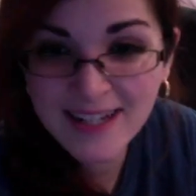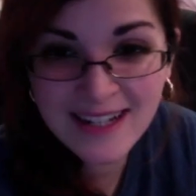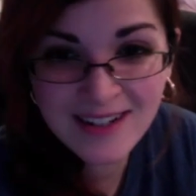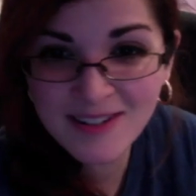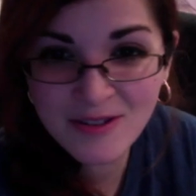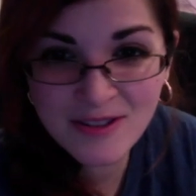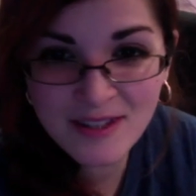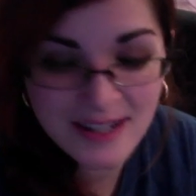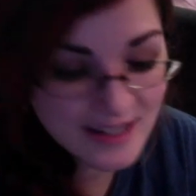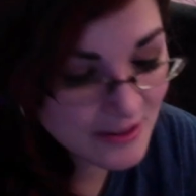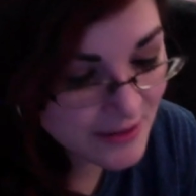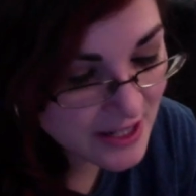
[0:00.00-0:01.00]
Again, another thing I
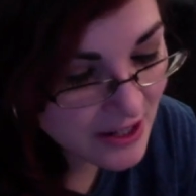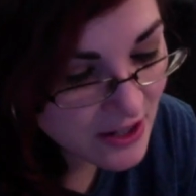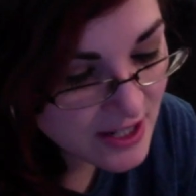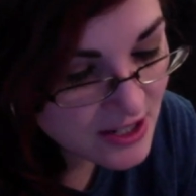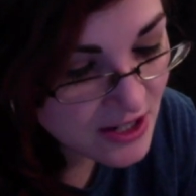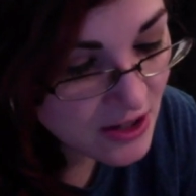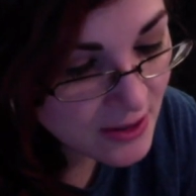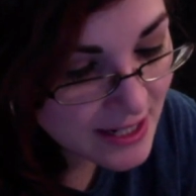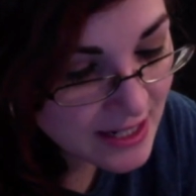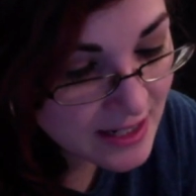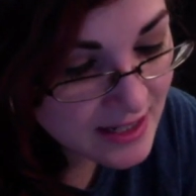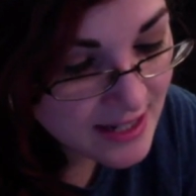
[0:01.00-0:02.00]
didn't read. Okay, so
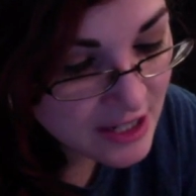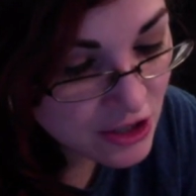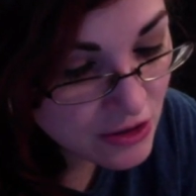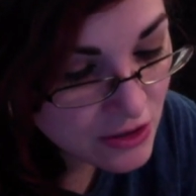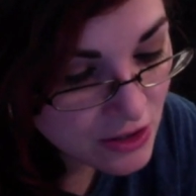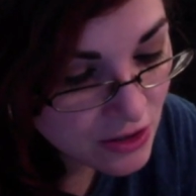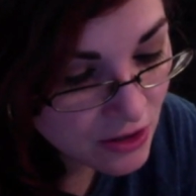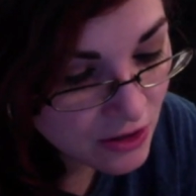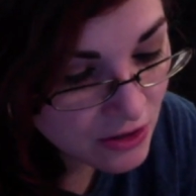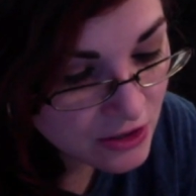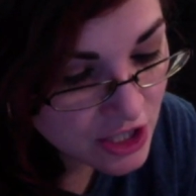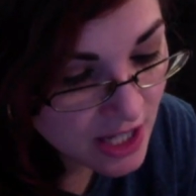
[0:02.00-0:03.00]
it is a sugar
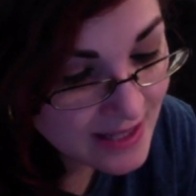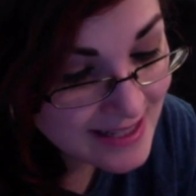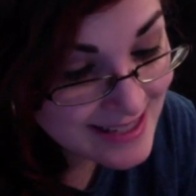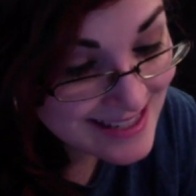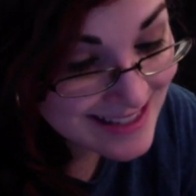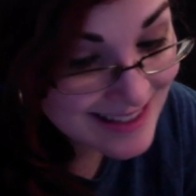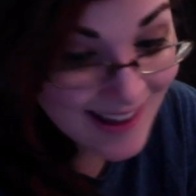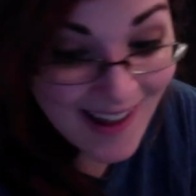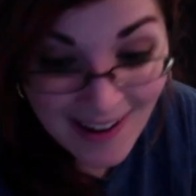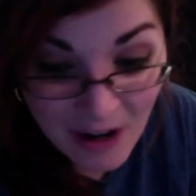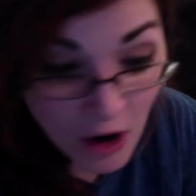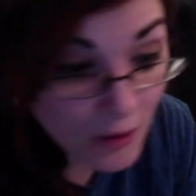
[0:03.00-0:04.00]
skull jelly
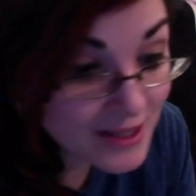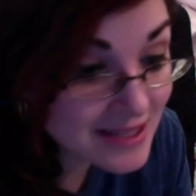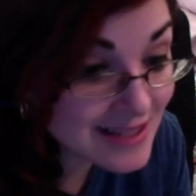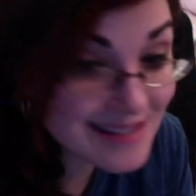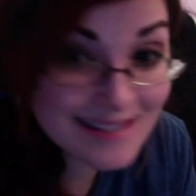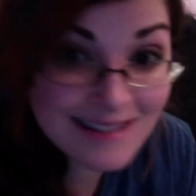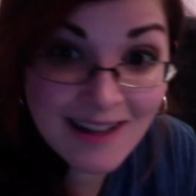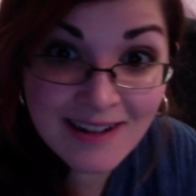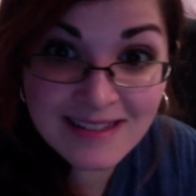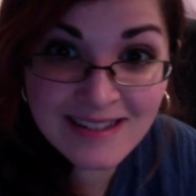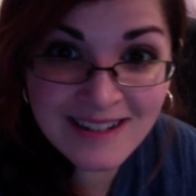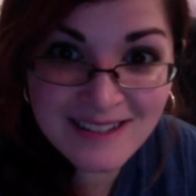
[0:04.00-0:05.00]
slug. Oh, it's a slug,
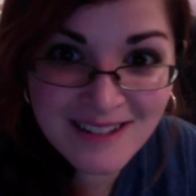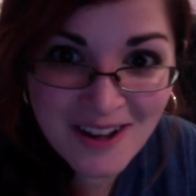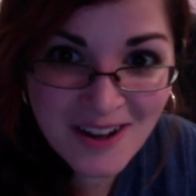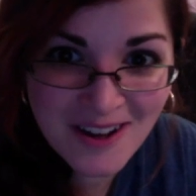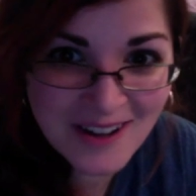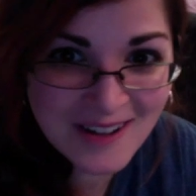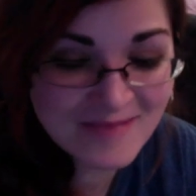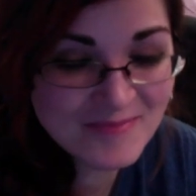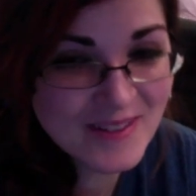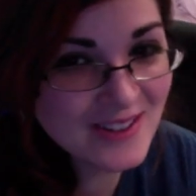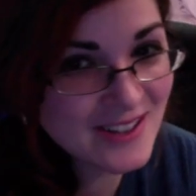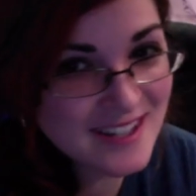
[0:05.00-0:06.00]
it's not a tongue.
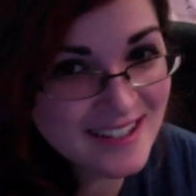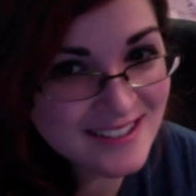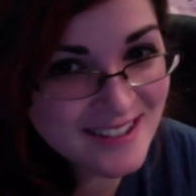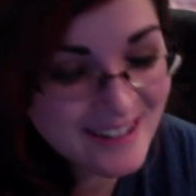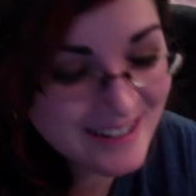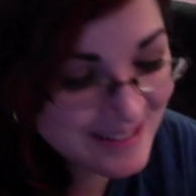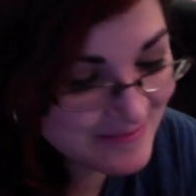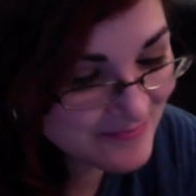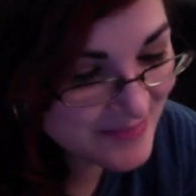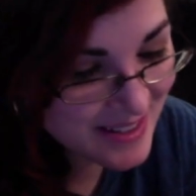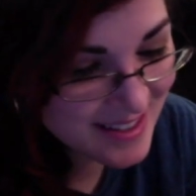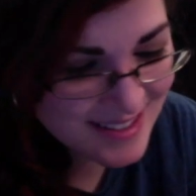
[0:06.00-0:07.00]
Look like a tongue.
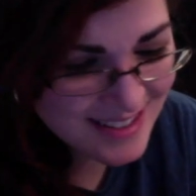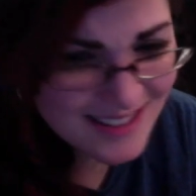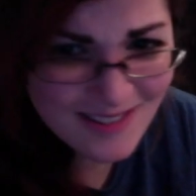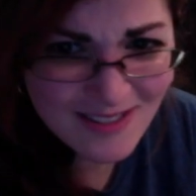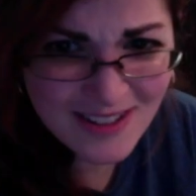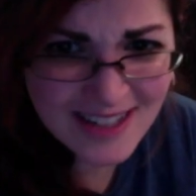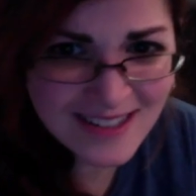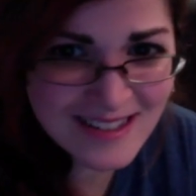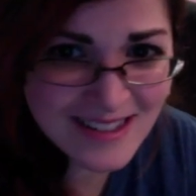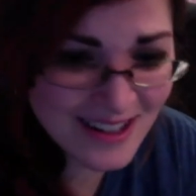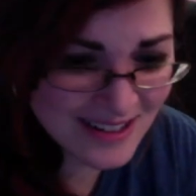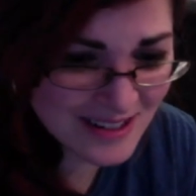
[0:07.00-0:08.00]
Doesn't look like a
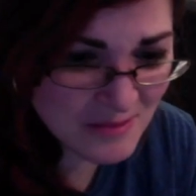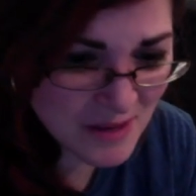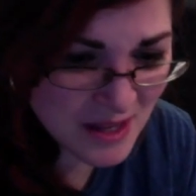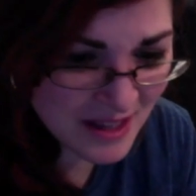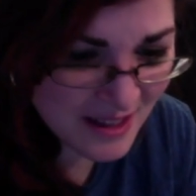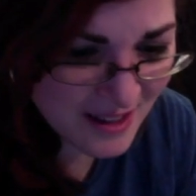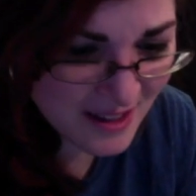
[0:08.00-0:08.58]
slug to me.